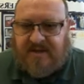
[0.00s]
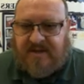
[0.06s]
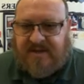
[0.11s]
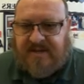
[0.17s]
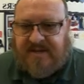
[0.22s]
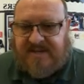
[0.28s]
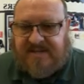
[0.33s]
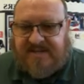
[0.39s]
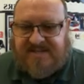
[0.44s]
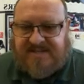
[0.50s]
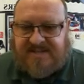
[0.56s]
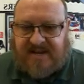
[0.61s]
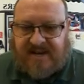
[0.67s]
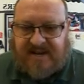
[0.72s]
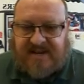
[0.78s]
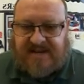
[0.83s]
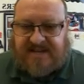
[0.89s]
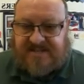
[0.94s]
is
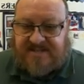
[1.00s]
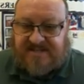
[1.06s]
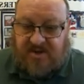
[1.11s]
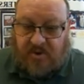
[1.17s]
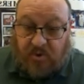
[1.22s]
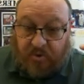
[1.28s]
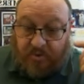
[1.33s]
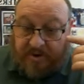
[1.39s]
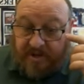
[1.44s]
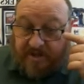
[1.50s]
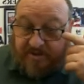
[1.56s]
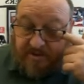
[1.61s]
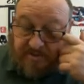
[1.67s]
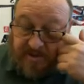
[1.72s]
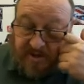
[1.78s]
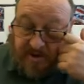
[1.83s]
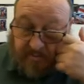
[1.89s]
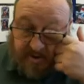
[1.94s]
a whole nother
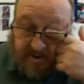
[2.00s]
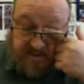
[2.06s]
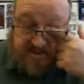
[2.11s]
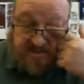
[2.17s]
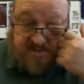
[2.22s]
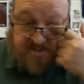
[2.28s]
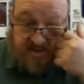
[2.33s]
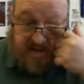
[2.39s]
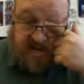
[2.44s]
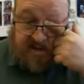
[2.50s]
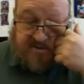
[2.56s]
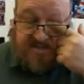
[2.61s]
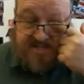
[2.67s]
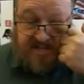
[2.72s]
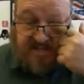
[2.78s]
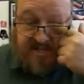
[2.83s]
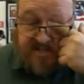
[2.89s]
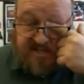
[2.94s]
thing, right? So
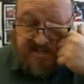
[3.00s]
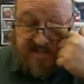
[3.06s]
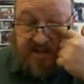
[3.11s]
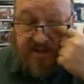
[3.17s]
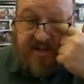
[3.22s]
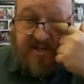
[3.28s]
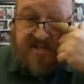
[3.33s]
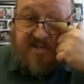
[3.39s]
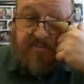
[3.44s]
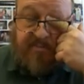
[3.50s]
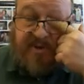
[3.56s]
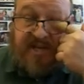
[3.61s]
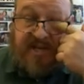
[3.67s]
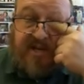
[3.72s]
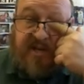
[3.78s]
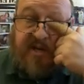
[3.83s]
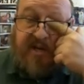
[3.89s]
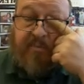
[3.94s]
housing is a
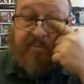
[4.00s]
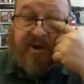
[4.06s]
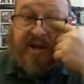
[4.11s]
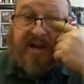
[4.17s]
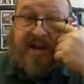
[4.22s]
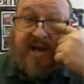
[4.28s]
big income, right?